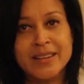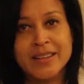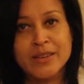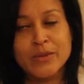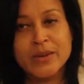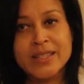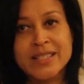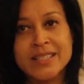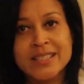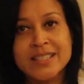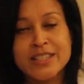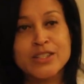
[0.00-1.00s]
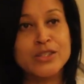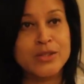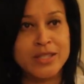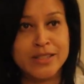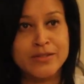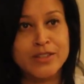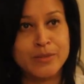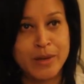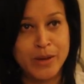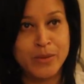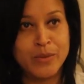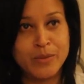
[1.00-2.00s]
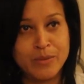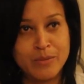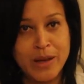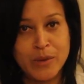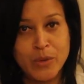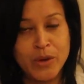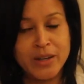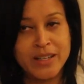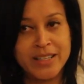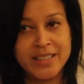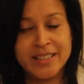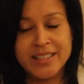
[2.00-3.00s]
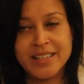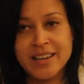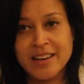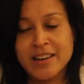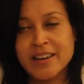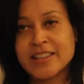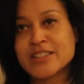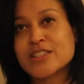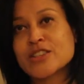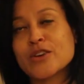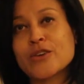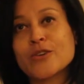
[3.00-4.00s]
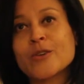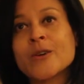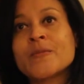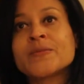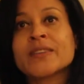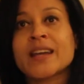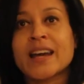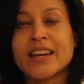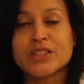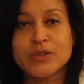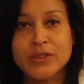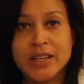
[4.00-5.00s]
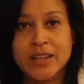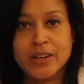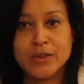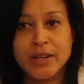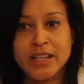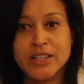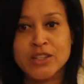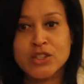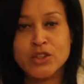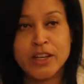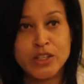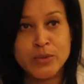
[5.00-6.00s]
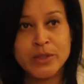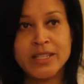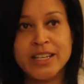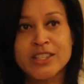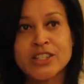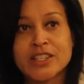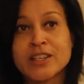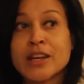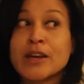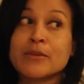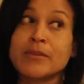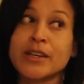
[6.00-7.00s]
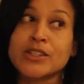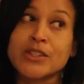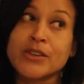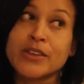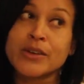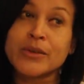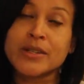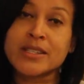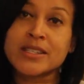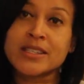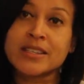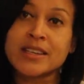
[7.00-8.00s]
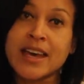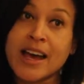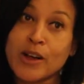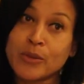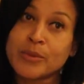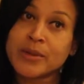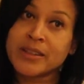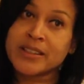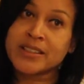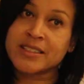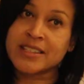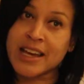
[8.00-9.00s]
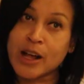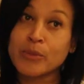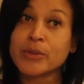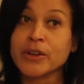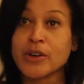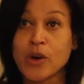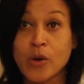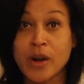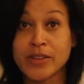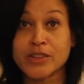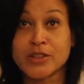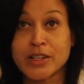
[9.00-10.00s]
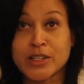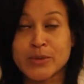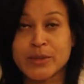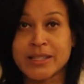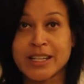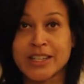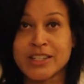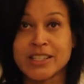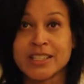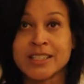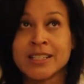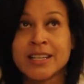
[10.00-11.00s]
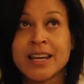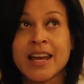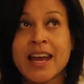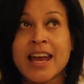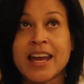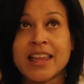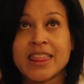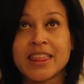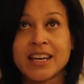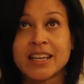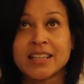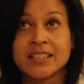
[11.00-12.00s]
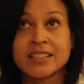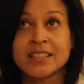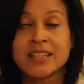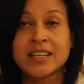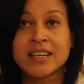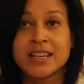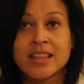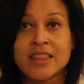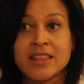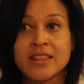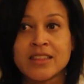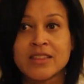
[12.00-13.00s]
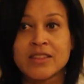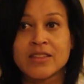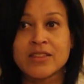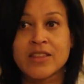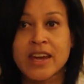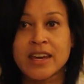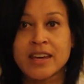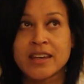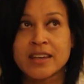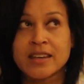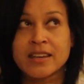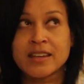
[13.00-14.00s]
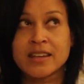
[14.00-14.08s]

It wasn't conducive to my work, and so I had to arrange transportation, make sure there was help to help her go on the transportation, and then the